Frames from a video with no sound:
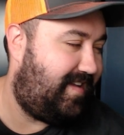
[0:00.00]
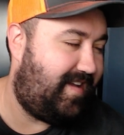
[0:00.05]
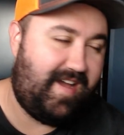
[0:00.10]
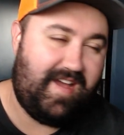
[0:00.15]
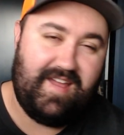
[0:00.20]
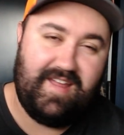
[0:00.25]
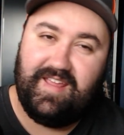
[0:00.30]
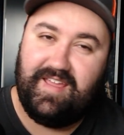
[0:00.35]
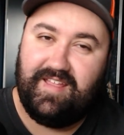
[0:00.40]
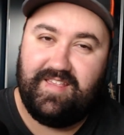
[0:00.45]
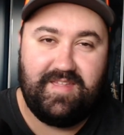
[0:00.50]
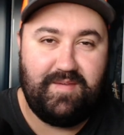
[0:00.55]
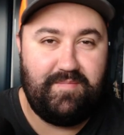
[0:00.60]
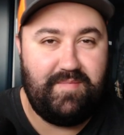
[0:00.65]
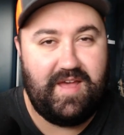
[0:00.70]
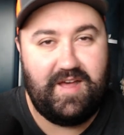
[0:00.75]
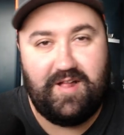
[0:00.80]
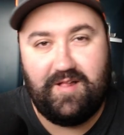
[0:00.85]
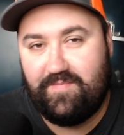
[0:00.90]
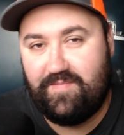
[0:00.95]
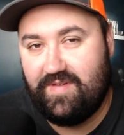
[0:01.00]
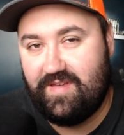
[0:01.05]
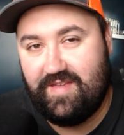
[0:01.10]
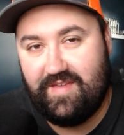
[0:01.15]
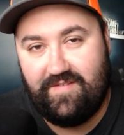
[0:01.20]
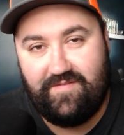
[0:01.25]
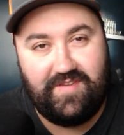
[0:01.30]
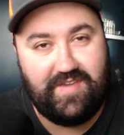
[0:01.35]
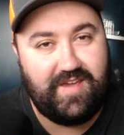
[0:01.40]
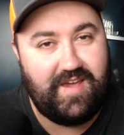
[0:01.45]
I need some help.
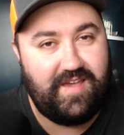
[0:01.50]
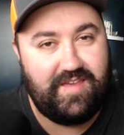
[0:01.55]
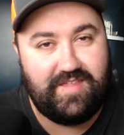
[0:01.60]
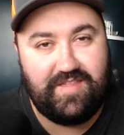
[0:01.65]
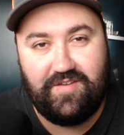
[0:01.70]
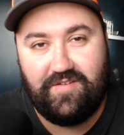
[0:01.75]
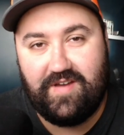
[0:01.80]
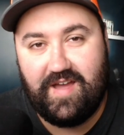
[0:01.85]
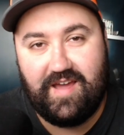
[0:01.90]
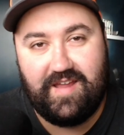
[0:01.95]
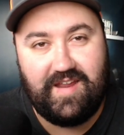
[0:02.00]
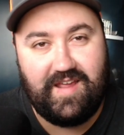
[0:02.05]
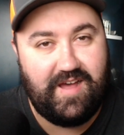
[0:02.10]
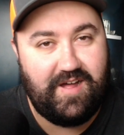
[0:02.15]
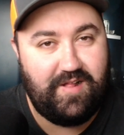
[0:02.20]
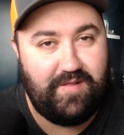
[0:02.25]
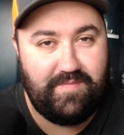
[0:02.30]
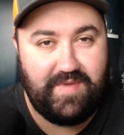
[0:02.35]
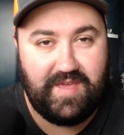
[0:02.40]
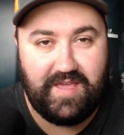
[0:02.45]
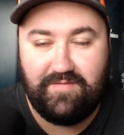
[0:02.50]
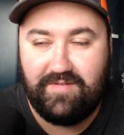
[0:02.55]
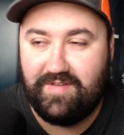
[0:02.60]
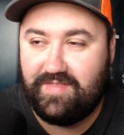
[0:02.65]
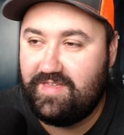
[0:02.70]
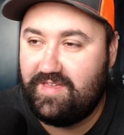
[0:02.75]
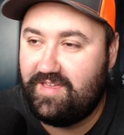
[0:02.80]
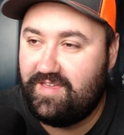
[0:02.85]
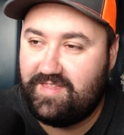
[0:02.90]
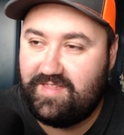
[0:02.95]
If you guys know how to help me with
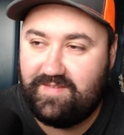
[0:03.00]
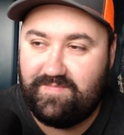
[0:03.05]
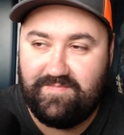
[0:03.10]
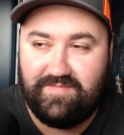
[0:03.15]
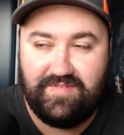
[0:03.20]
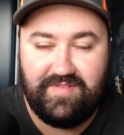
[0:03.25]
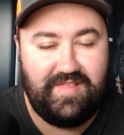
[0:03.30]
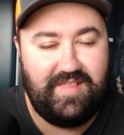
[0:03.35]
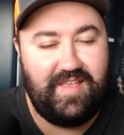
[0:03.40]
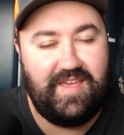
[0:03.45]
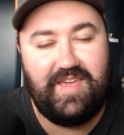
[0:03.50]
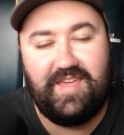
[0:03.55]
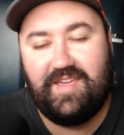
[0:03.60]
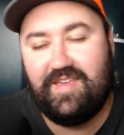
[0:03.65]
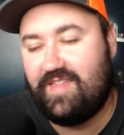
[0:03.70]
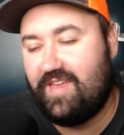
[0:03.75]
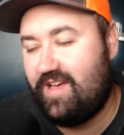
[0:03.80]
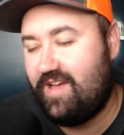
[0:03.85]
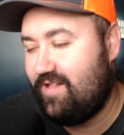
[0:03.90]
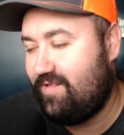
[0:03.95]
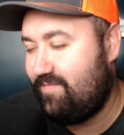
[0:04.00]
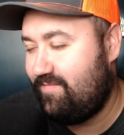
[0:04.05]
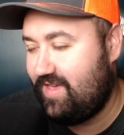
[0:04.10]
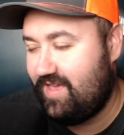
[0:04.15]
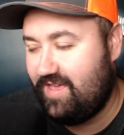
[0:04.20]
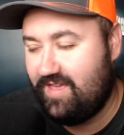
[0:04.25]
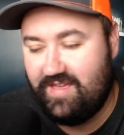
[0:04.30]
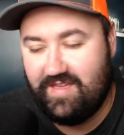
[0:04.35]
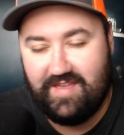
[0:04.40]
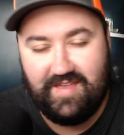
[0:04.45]
this, please help
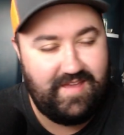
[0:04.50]
me.